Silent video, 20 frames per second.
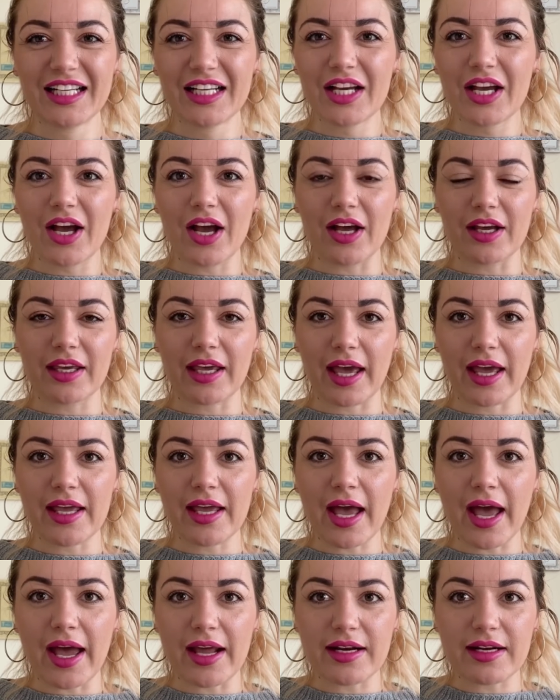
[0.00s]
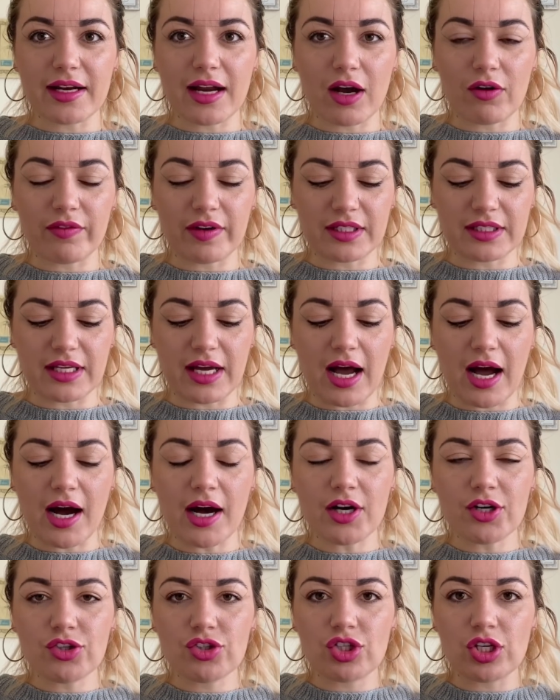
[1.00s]
Okay, and now where the
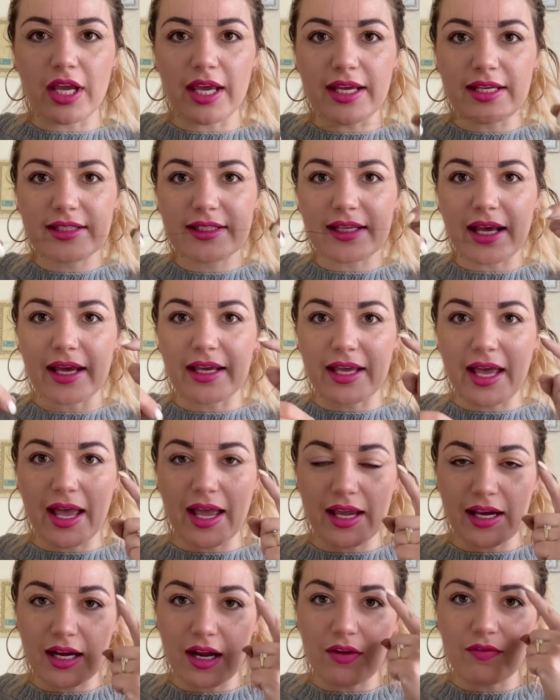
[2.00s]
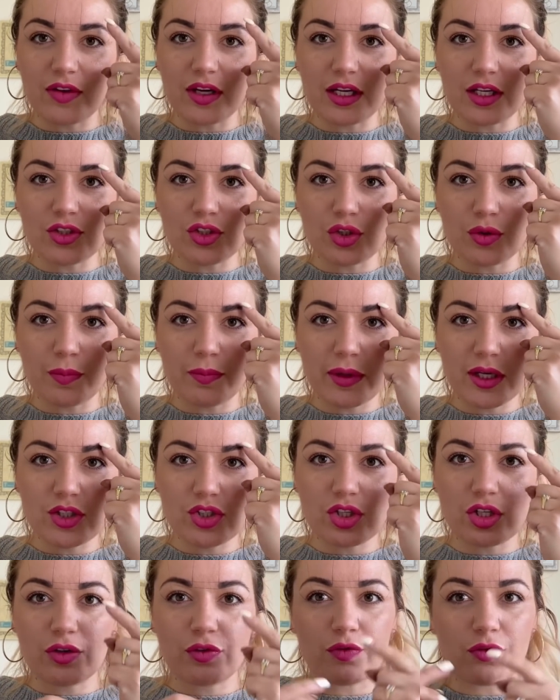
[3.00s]
arch is, again, we need to
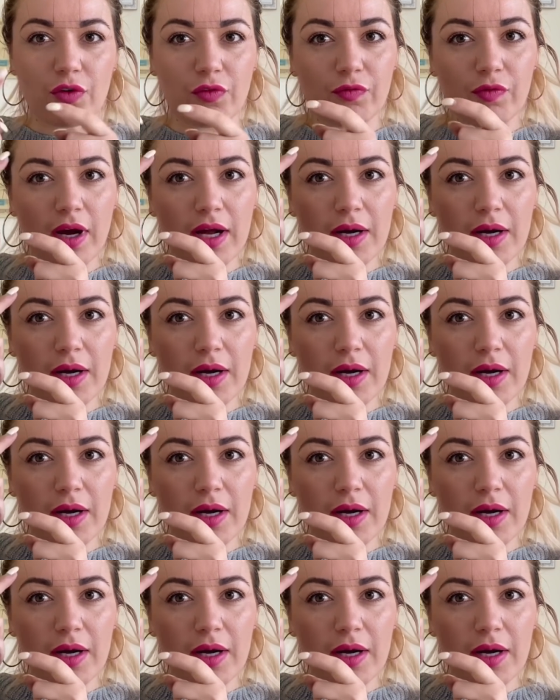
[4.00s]
measure from one